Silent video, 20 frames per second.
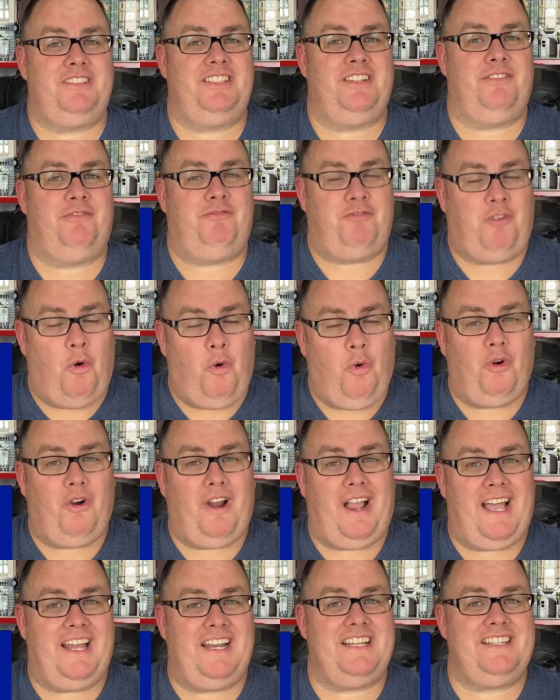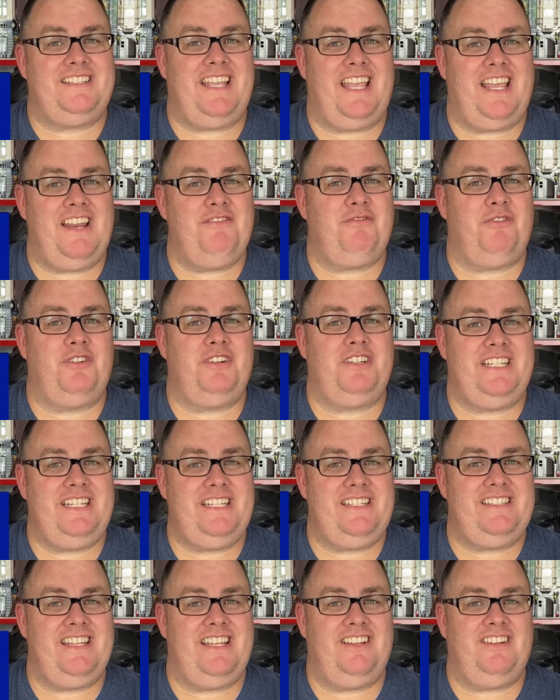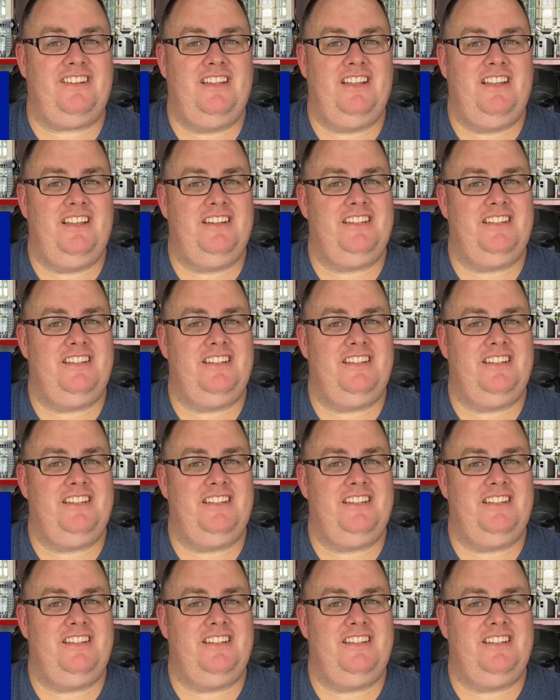to 4 out of 10 for detail.